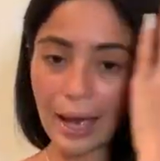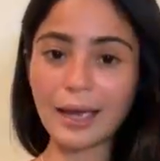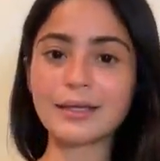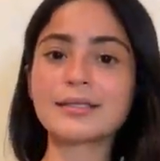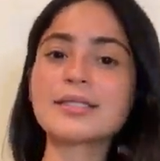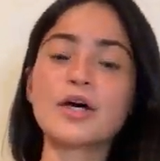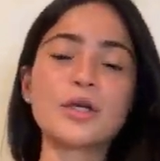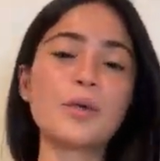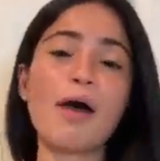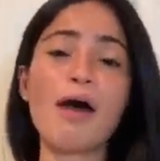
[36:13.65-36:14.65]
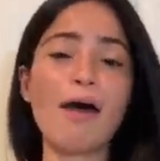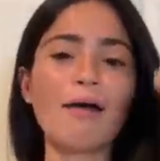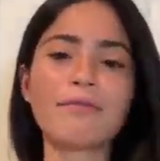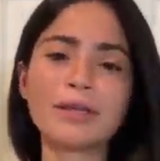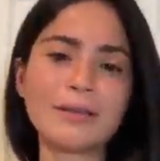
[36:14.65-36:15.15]
I can tell you
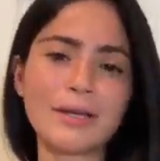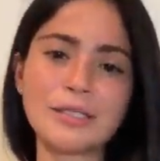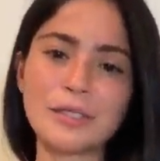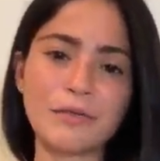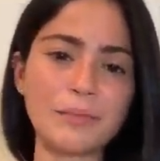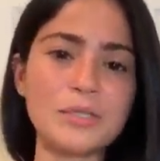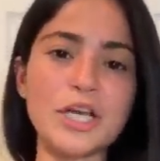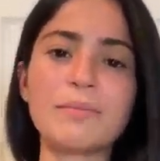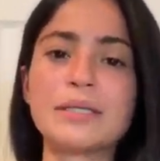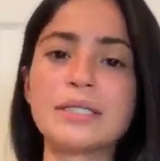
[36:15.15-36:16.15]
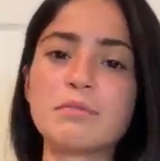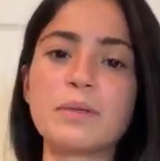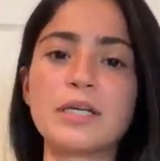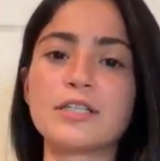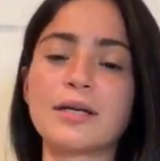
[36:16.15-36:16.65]
everything that I took from Jamie's speech.